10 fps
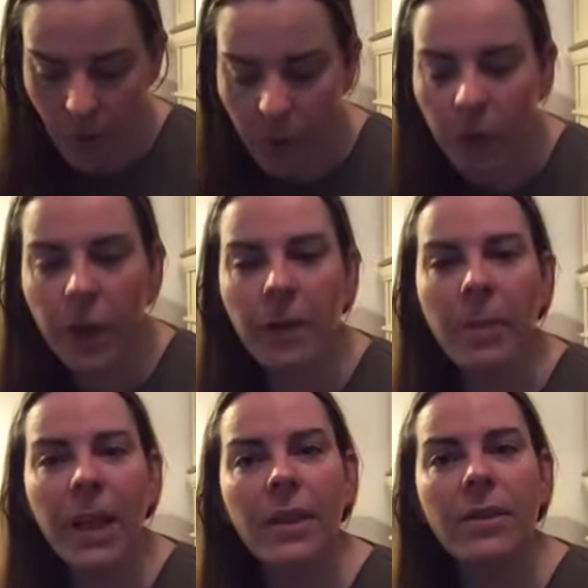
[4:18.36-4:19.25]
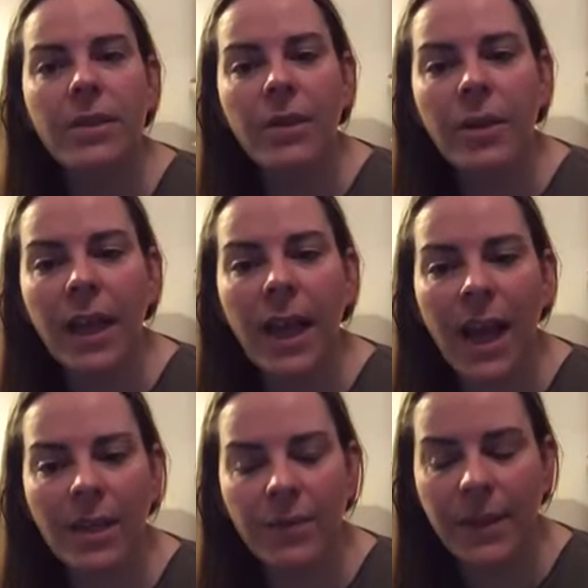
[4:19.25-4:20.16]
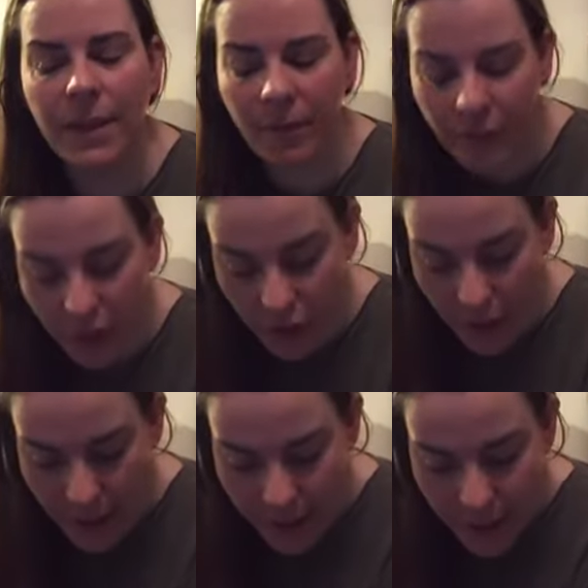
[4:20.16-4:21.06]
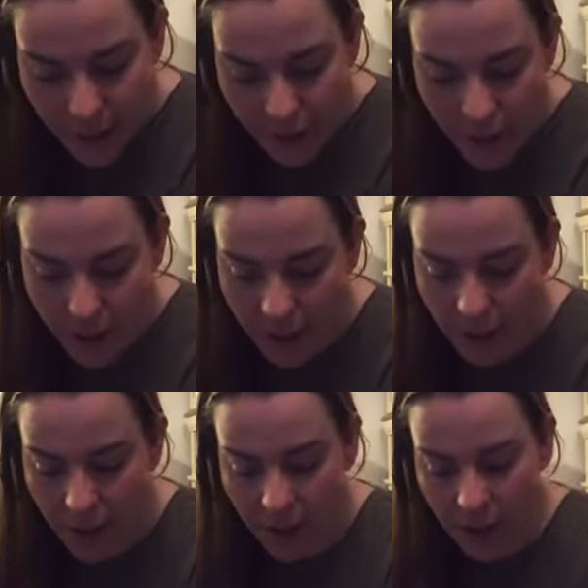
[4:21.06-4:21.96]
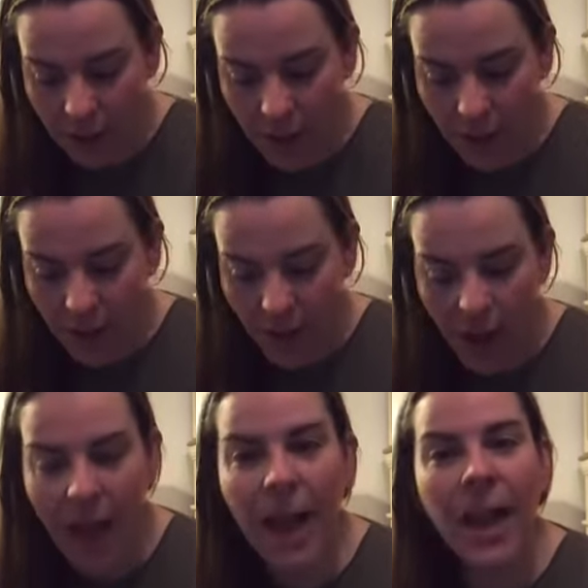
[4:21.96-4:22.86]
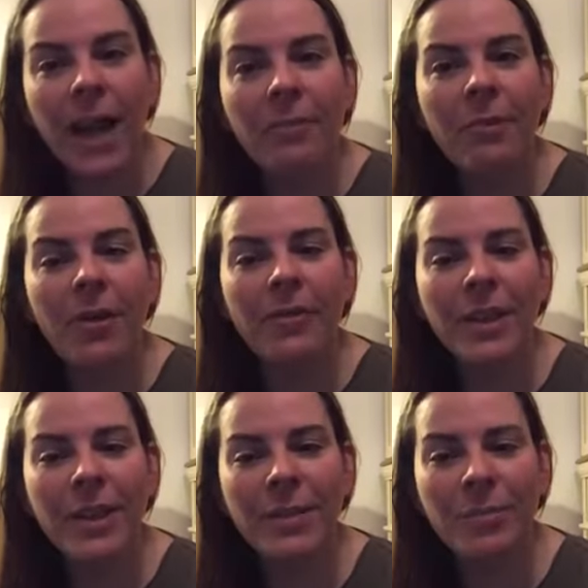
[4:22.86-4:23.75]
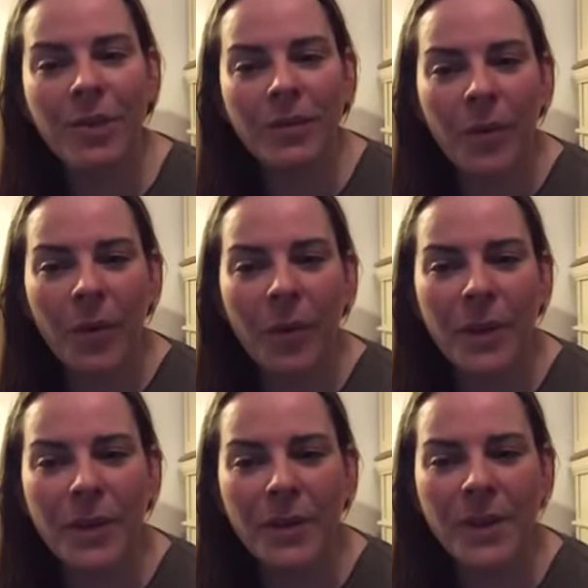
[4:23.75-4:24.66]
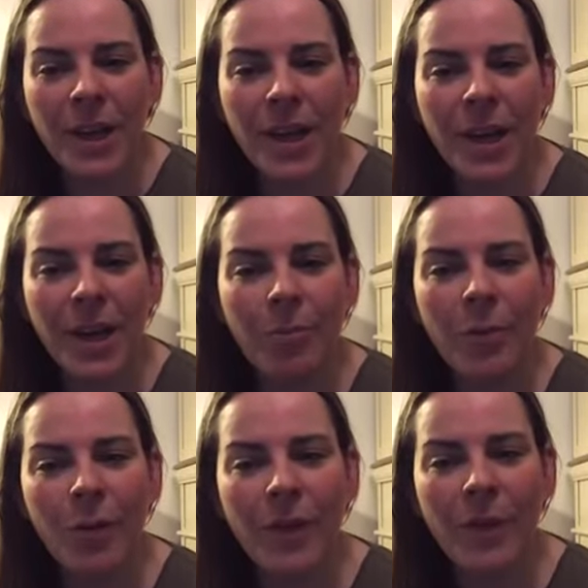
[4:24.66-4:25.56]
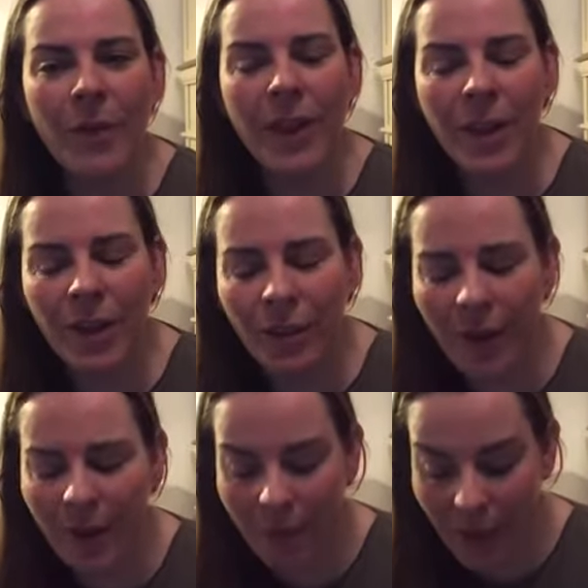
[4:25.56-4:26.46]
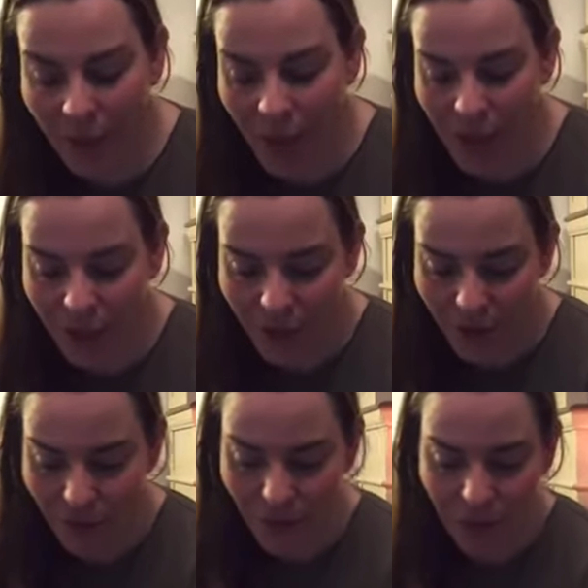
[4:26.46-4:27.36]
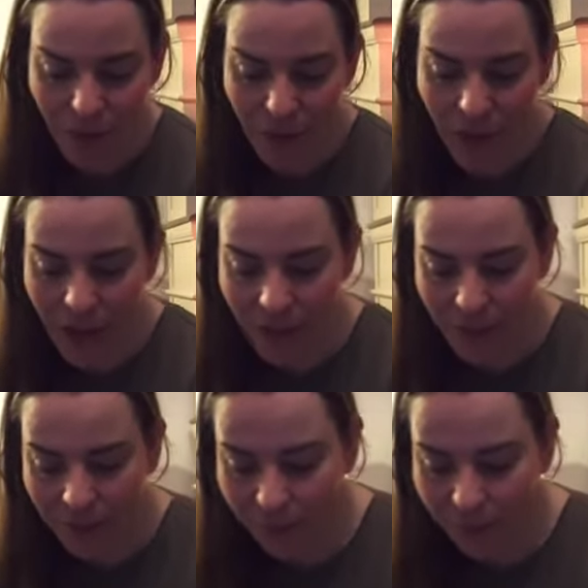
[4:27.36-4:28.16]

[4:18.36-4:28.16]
going to begin to connect with some visualization of these beautiful wheels turning and moving within you, and I'm going to guide you through that.